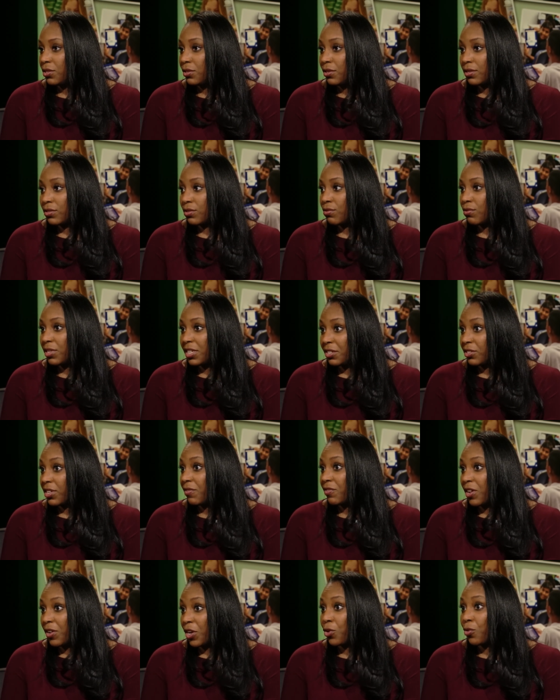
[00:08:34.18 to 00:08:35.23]
school leaders
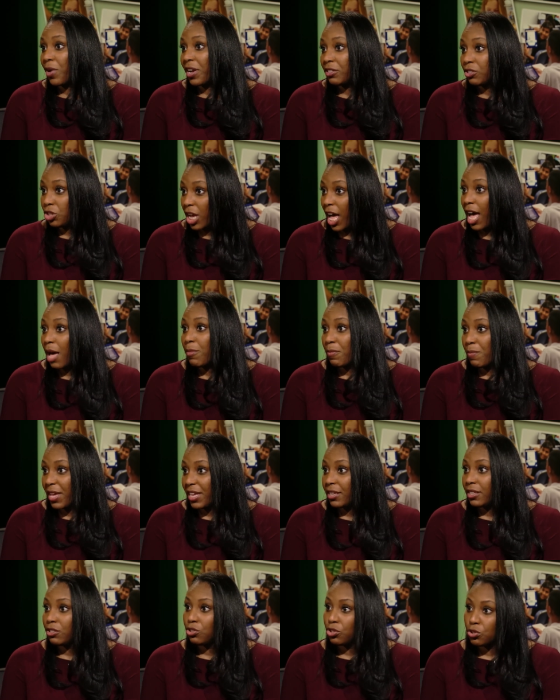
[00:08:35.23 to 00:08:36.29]
have done a great job in
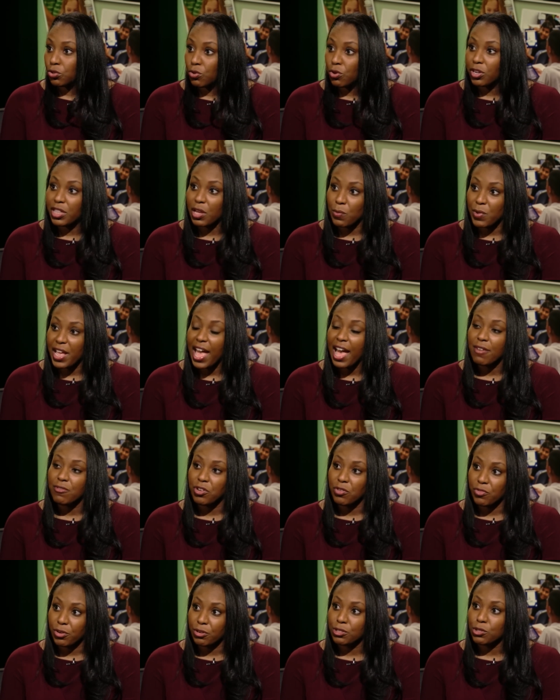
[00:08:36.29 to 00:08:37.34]
making sure that we have
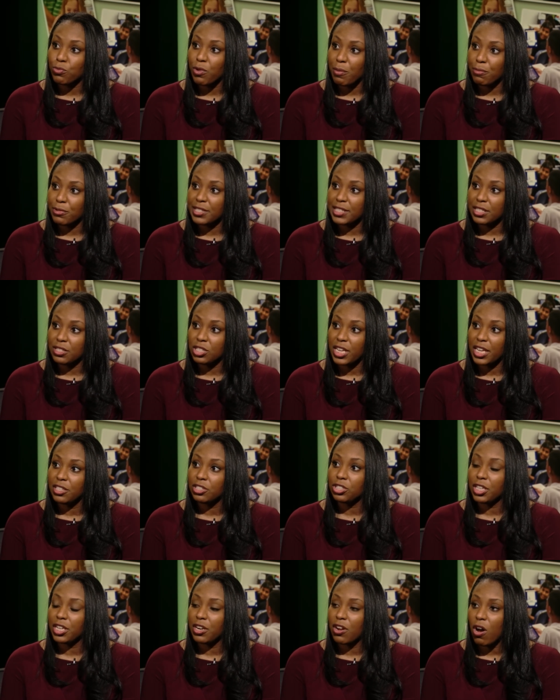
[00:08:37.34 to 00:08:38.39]
diverse
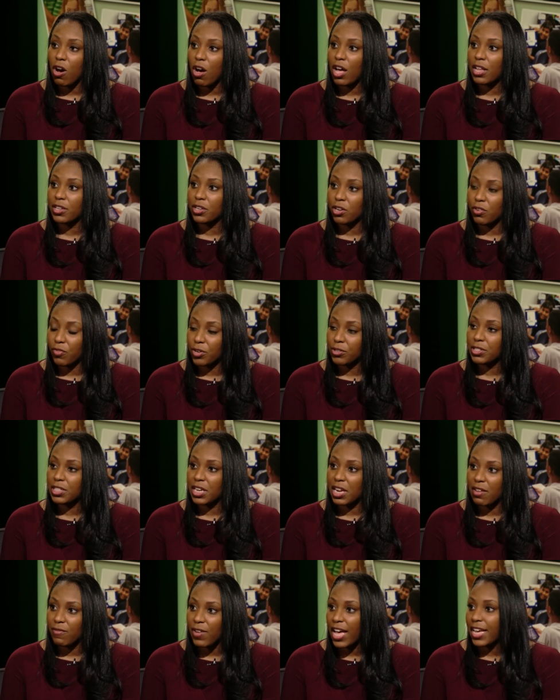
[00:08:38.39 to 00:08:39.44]
representation on the
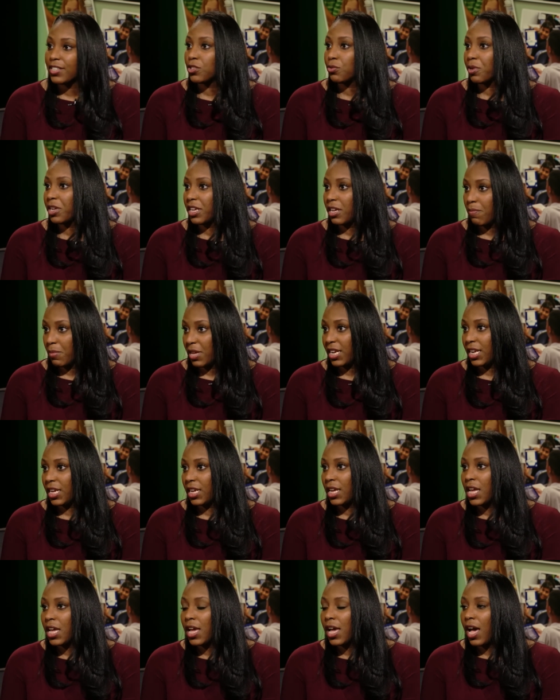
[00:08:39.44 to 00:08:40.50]
Diversity Advisory
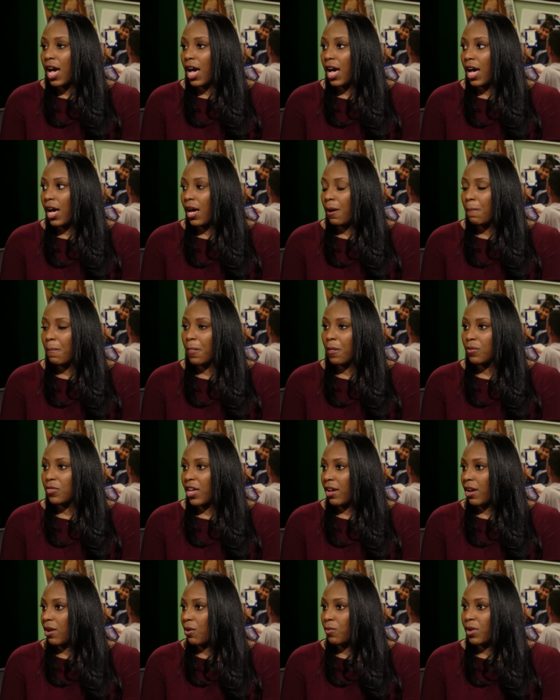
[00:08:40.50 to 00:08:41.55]
Committee. Um,
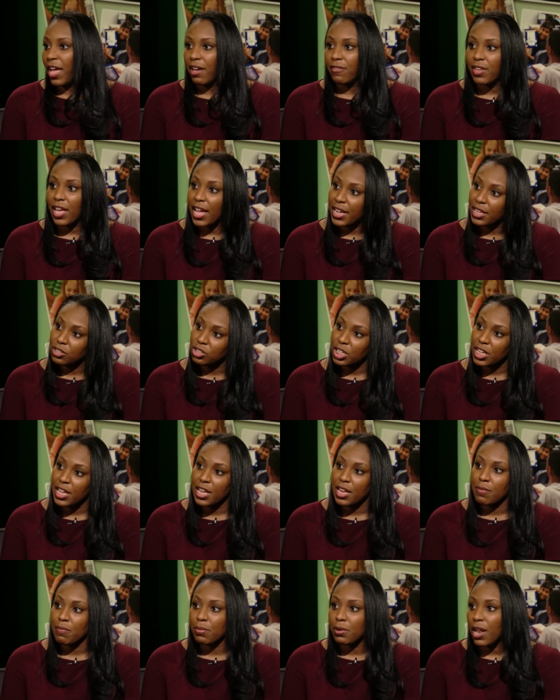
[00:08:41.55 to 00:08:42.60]
they, we have
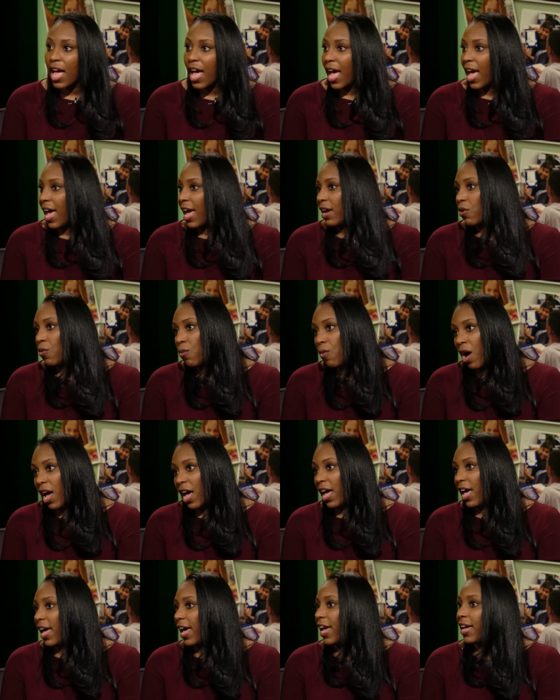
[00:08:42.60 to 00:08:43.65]
Asian, black,
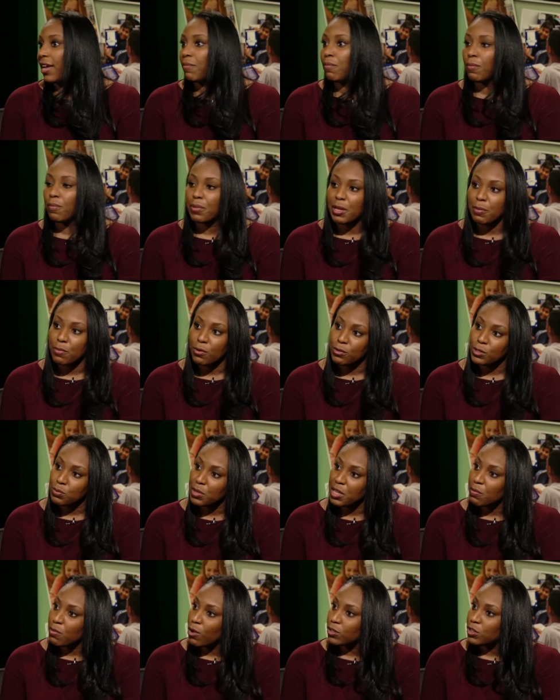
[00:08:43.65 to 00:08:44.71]
white, people who
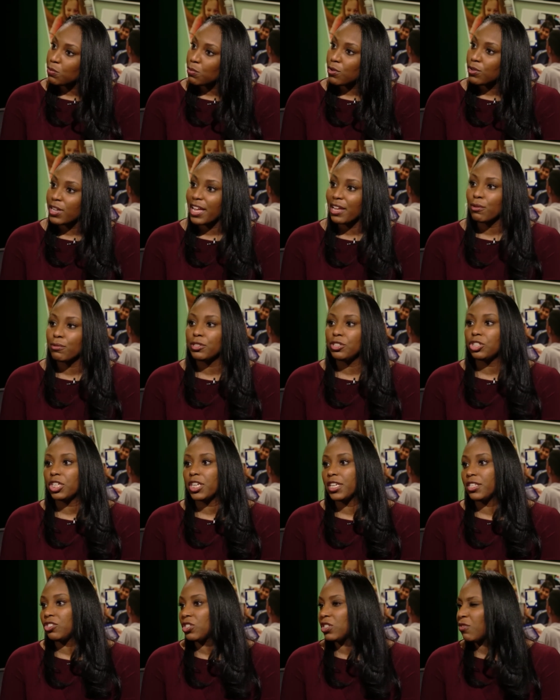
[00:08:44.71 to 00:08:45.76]
speak multiple
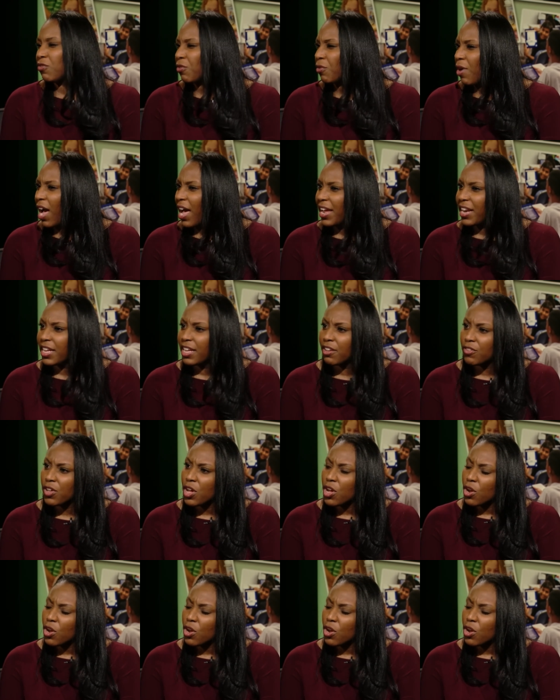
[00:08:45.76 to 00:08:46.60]
languages, just a variety of